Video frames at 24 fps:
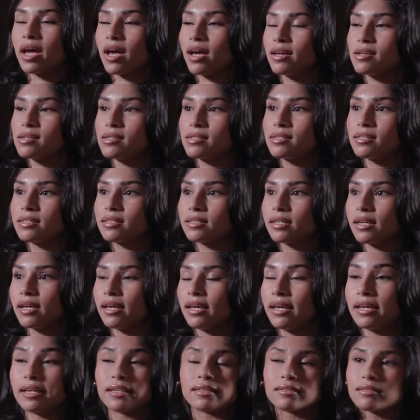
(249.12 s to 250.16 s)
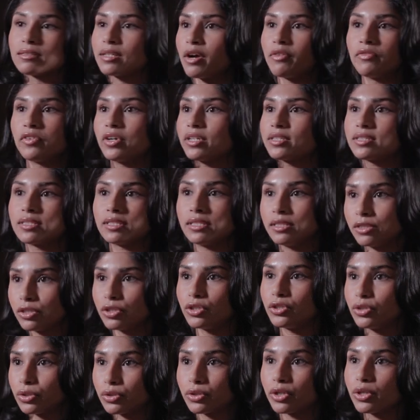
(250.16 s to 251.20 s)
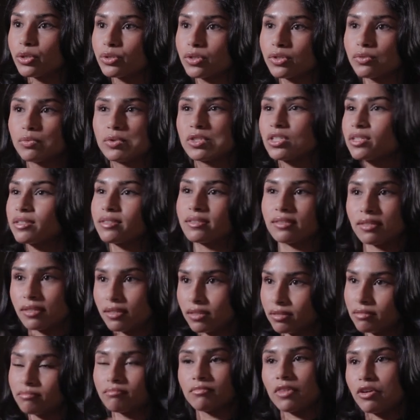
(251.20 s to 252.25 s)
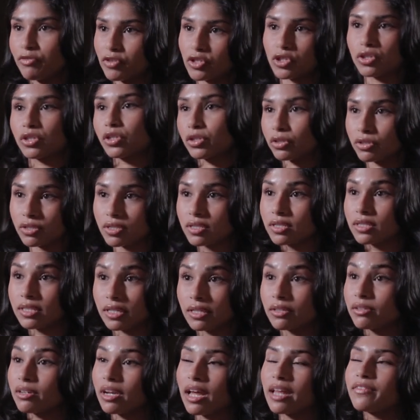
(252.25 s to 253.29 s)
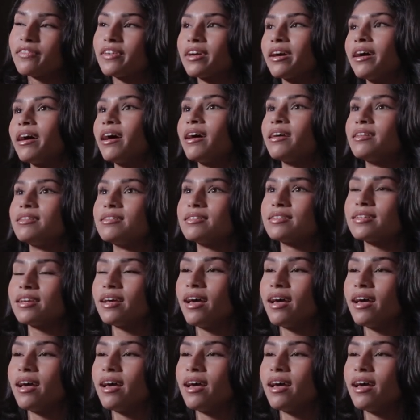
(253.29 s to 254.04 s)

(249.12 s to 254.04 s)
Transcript: and it converts it into euros, which is the official currency here in Latvia, and